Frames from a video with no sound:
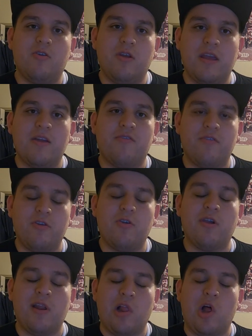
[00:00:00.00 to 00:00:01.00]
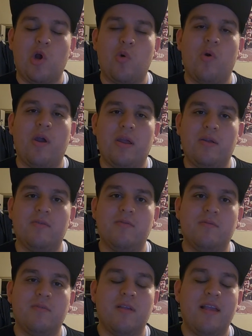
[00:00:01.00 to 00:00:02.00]
get a long way.
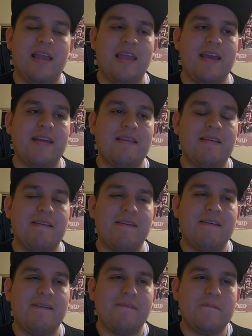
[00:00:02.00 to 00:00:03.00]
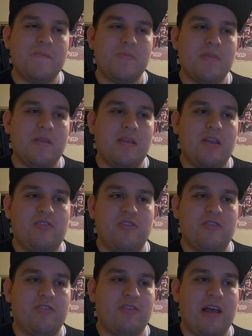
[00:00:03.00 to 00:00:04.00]
And it's
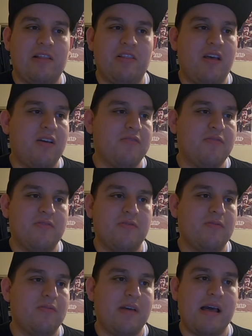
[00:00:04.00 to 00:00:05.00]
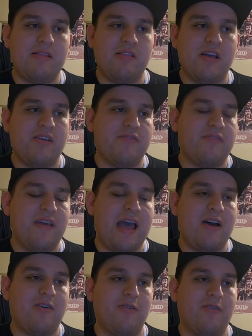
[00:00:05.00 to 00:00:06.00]
just I love
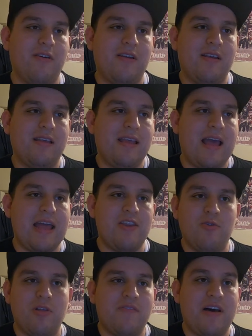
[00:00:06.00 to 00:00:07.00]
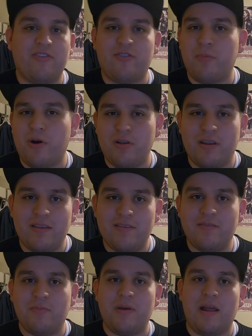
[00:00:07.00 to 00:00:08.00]
how I do love how small it
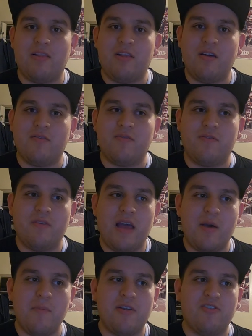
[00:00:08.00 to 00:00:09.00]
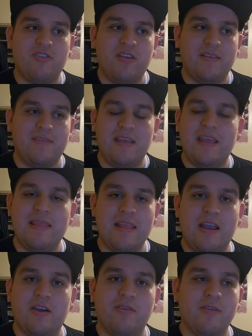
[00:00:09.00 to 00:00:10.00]
is, but I love how much is in
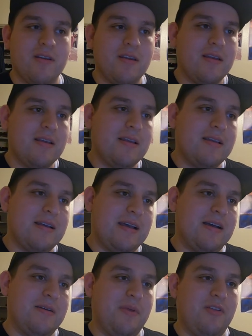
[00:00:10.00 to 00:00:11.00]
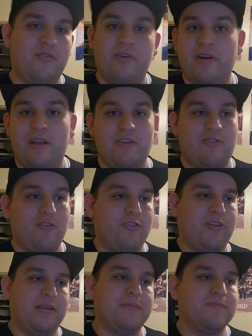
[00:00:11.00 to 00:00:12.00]
there. It's very
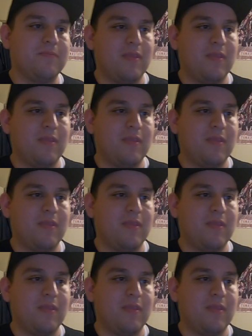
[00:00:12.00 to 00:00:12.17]
interesting.